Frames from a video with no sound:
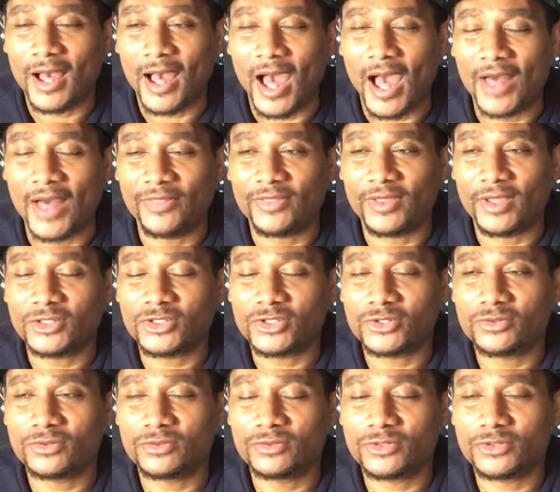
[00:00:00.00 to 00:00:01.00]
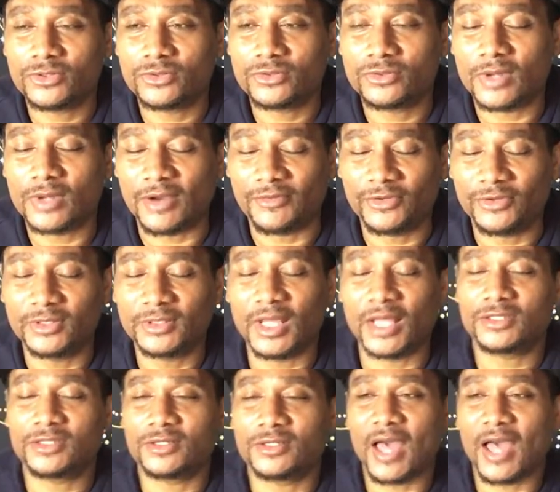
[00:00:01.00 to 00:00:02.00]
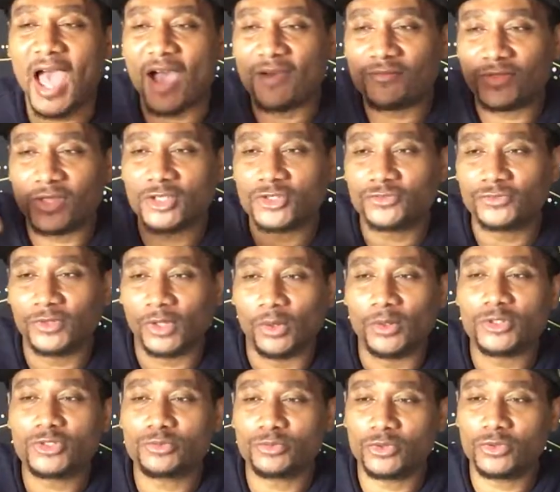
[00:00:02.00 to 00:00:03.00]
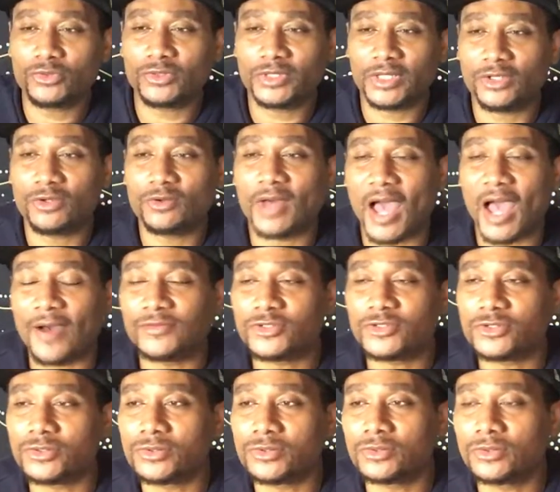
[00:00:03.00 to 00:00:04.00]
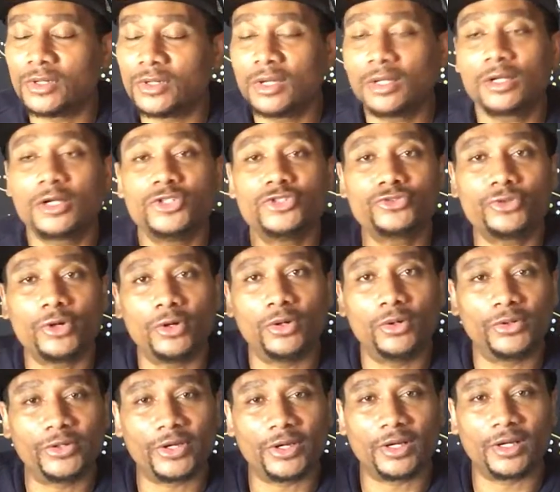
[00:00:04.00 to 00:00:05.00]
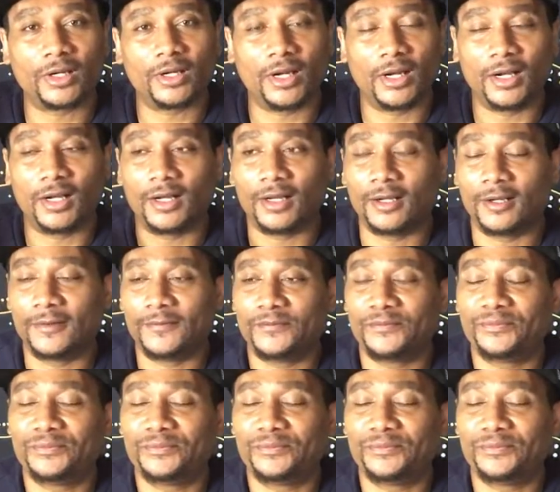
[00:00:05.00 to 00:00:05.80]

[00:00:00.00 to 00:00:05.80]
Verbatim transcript: I think to, to, I feel that to have things flowing smoothly, you have to control your, um,